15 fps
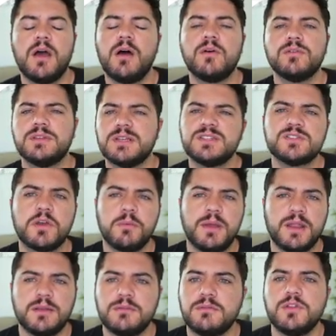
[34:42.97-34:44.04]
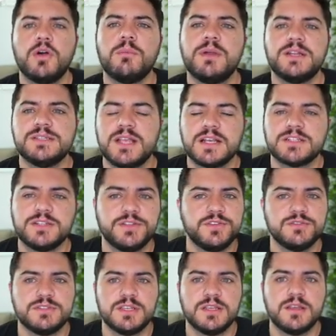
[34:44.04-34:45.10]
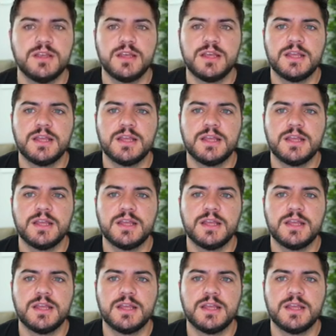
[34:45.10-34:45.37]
oh, this command, nobody's actually using